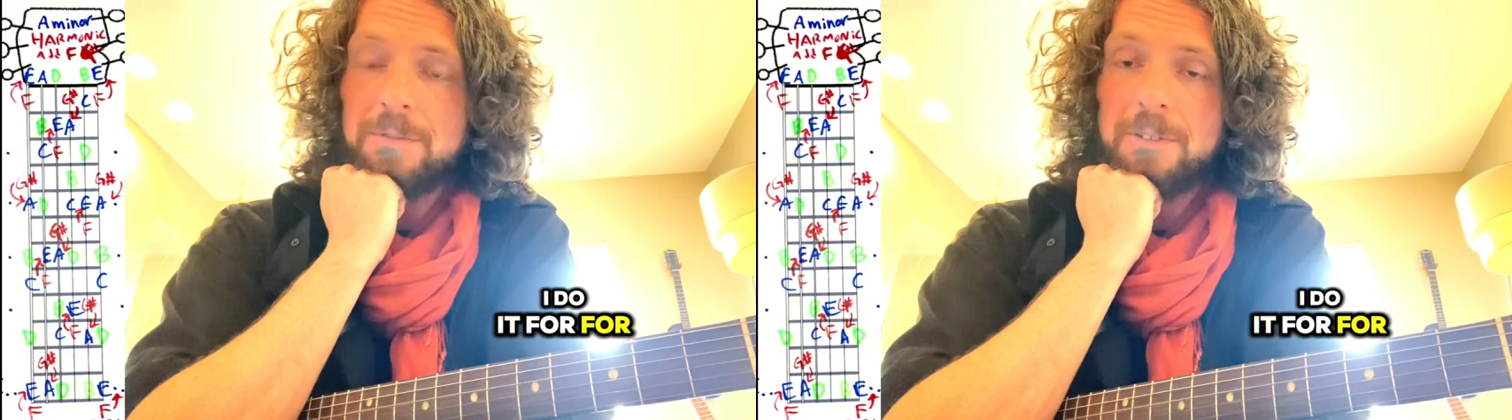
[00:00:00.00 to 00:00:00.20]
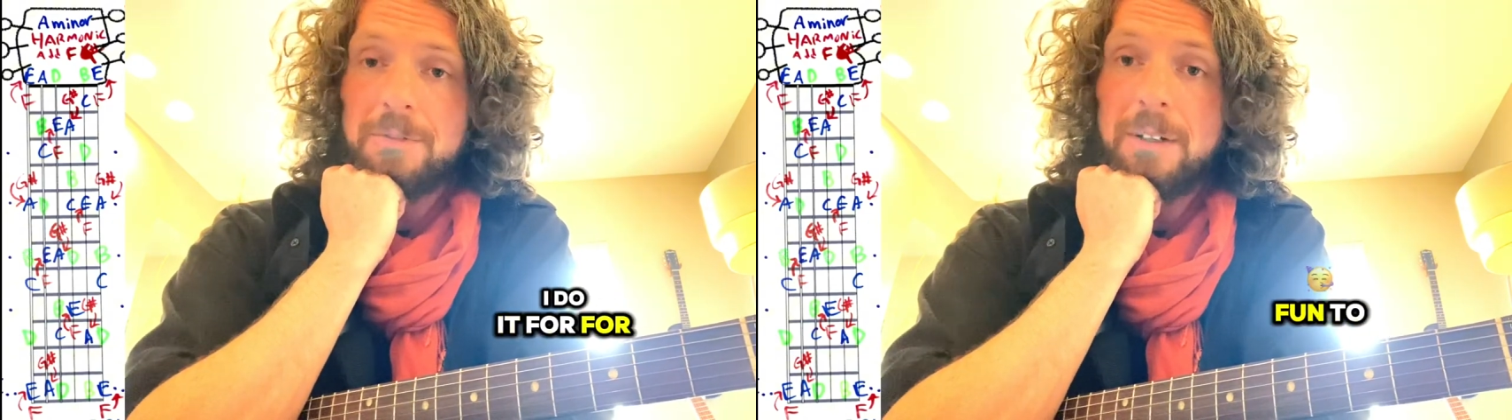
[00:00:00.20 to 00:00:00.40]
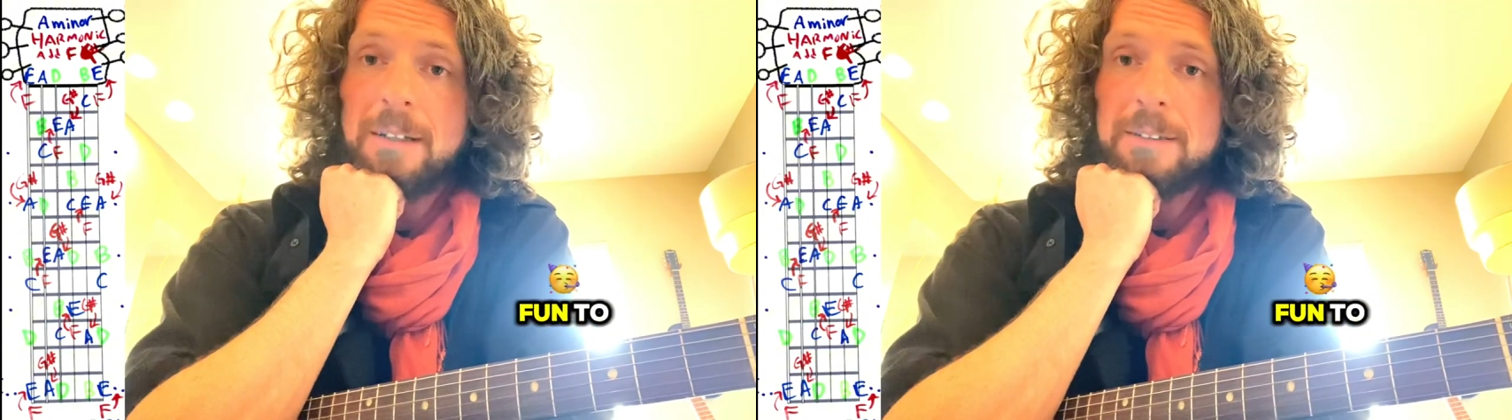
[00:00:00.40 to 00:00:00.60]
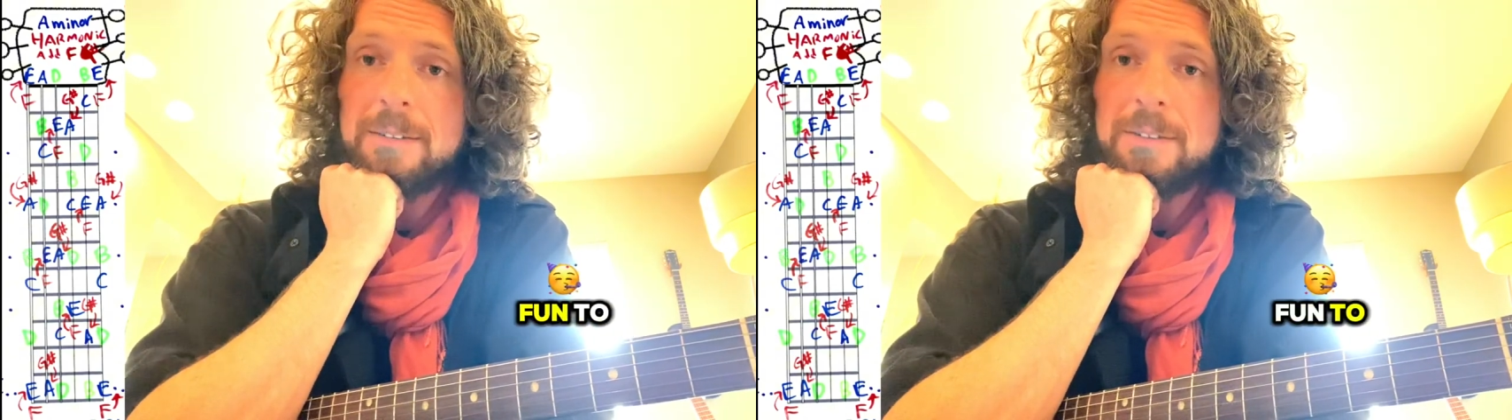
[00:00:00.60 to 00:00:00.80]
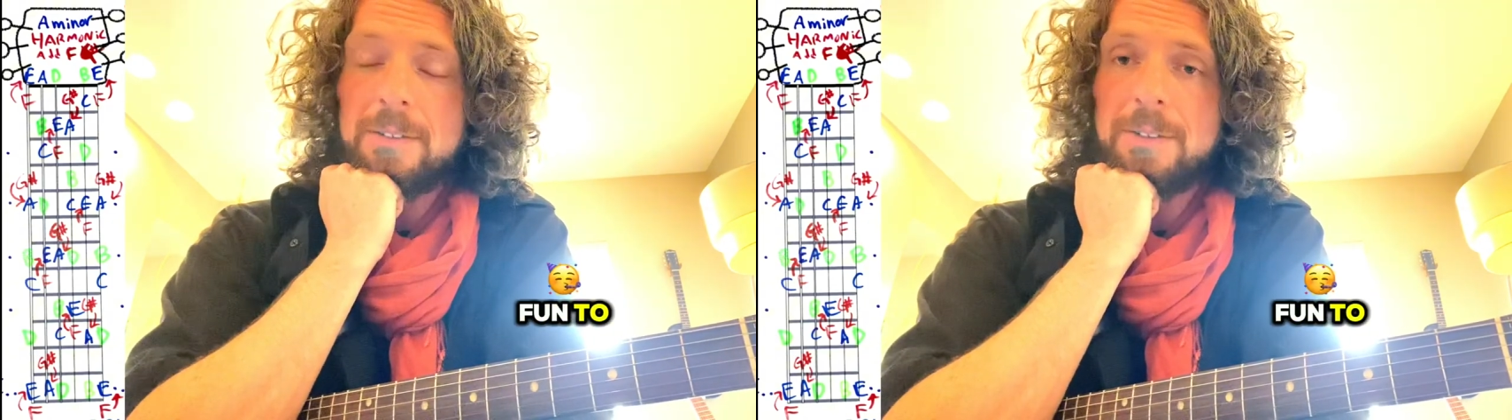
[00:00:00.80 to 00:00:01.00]
for fun
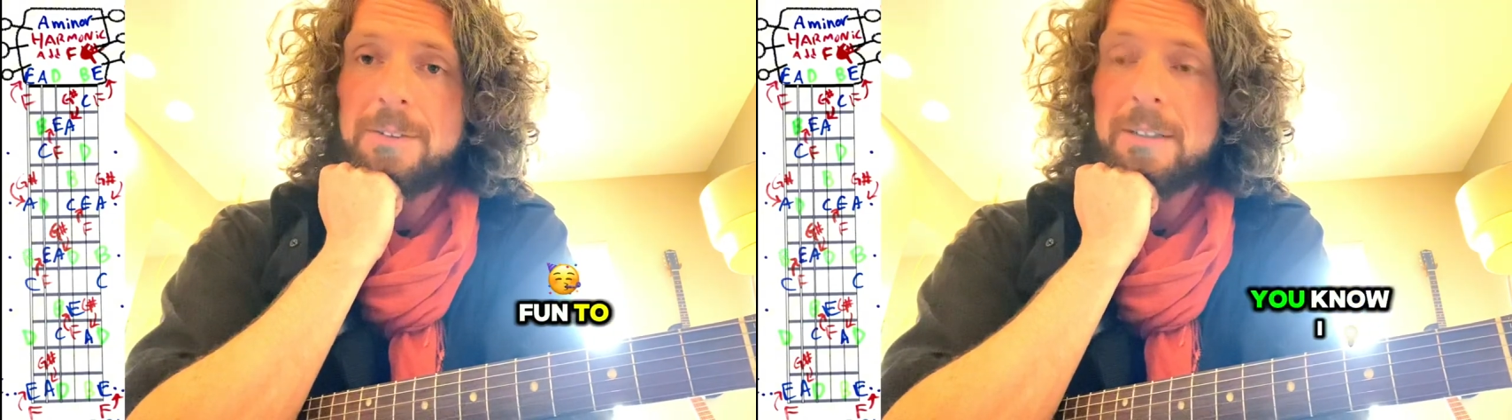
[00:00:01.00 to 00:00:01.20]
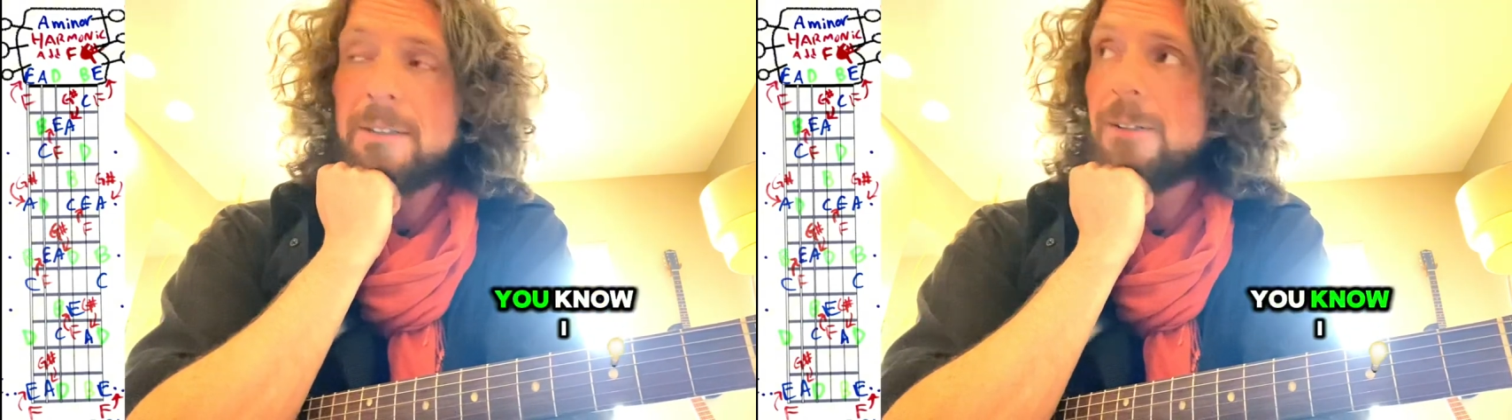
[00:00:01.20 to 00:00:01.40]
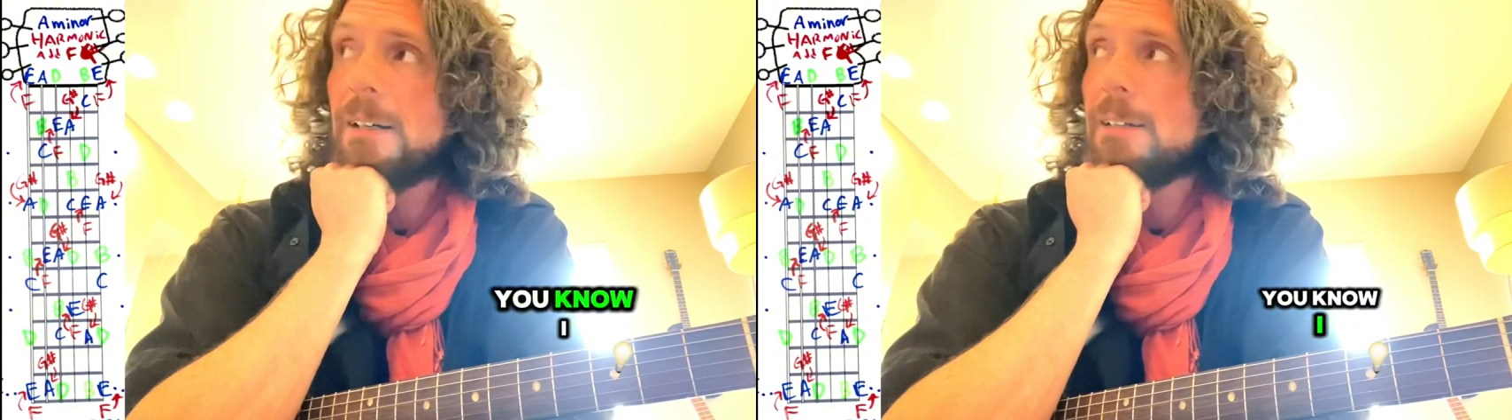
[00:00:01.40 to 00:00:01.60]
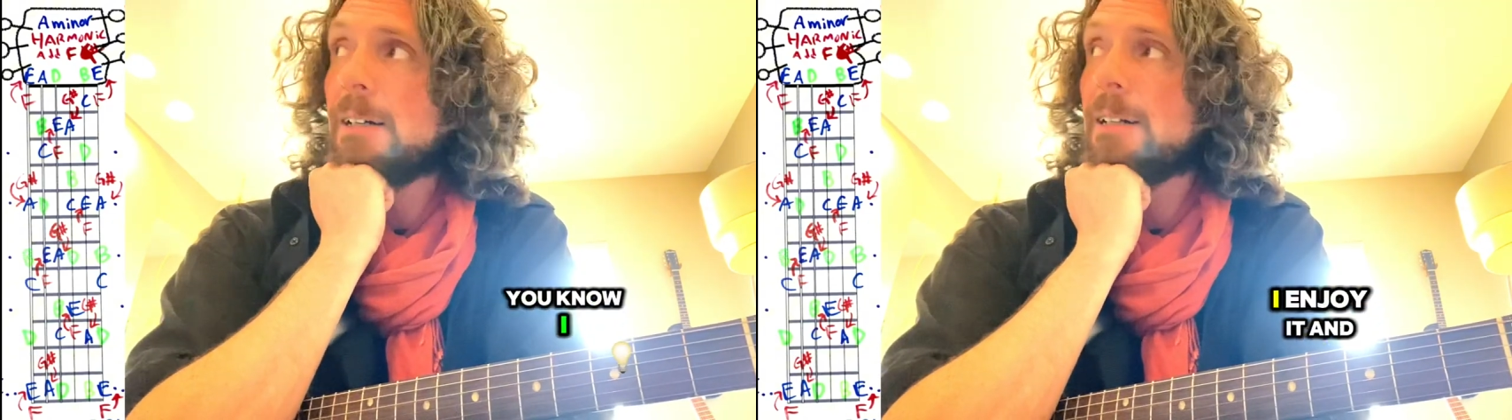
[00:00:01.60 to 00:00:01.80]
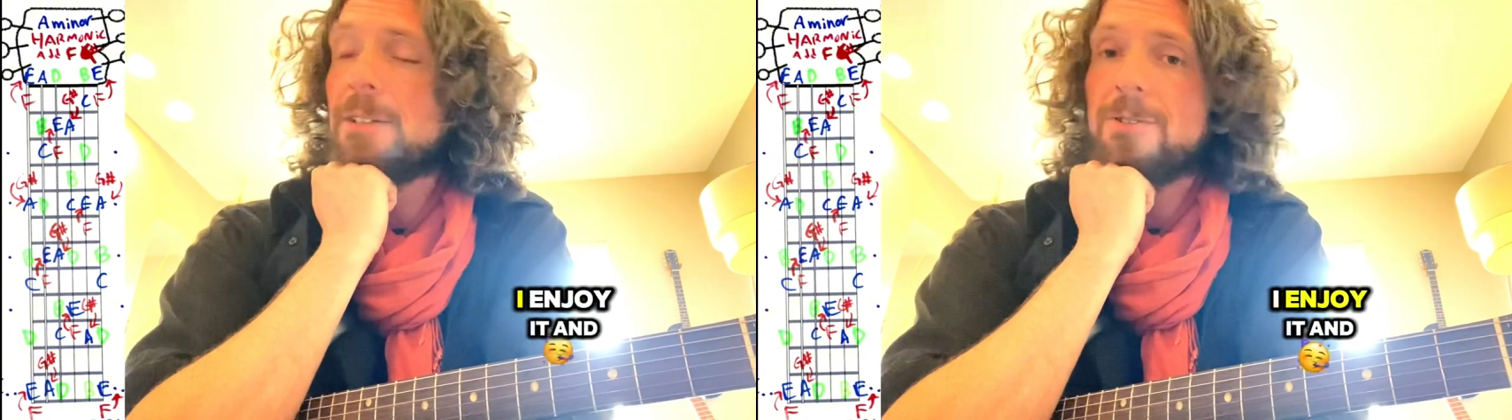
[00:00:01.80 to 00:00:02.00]
too, you know, I,
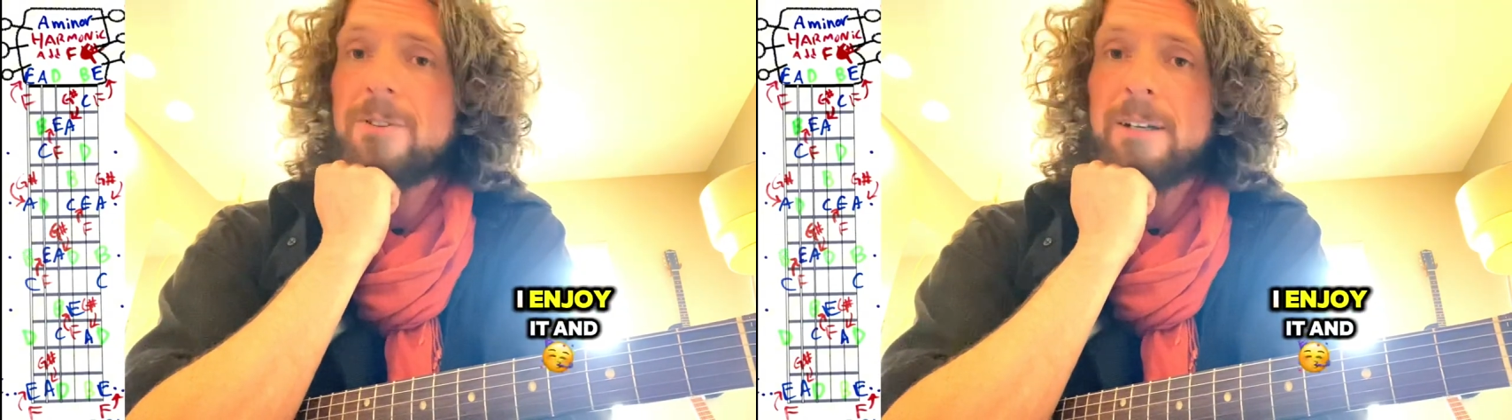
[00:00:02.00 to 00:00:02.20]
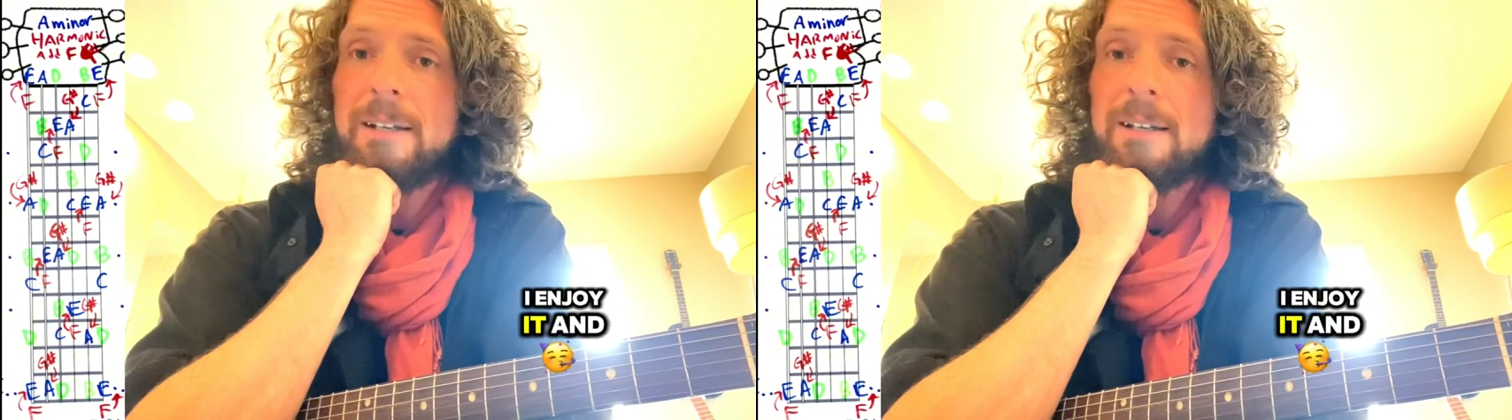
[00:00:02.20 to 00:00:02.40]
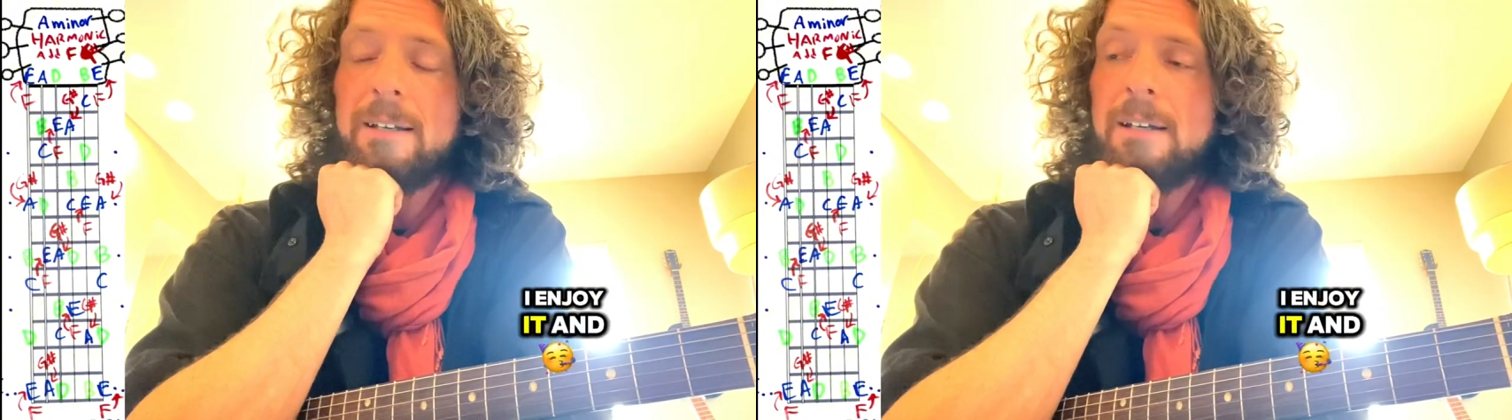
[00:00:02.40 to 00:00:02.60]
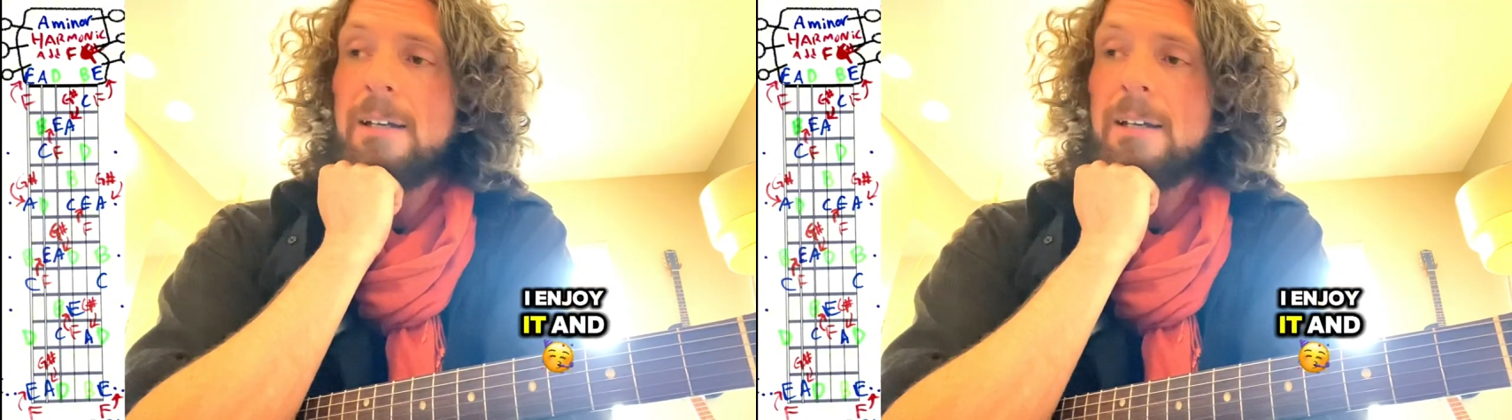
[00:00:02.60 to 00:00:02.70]
I enjoy it.